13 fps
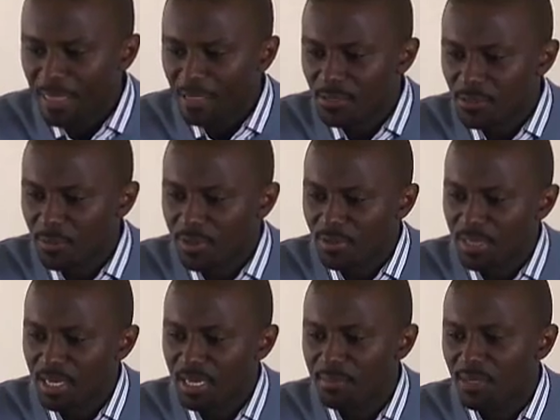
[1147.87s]
So when you
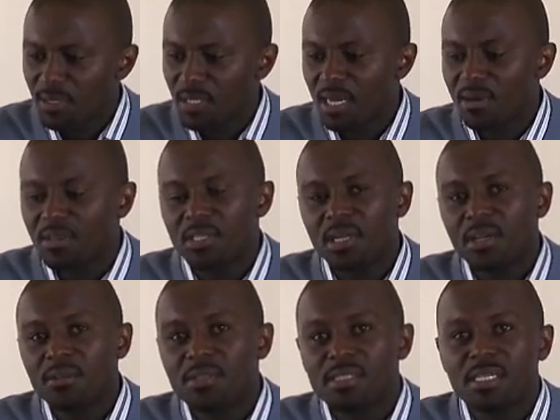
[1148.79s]
think about how a
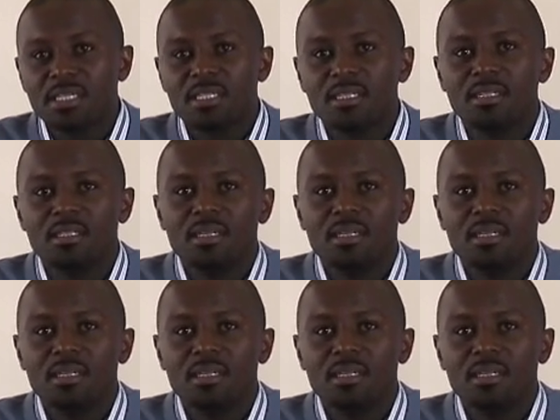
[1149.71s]
trial is started,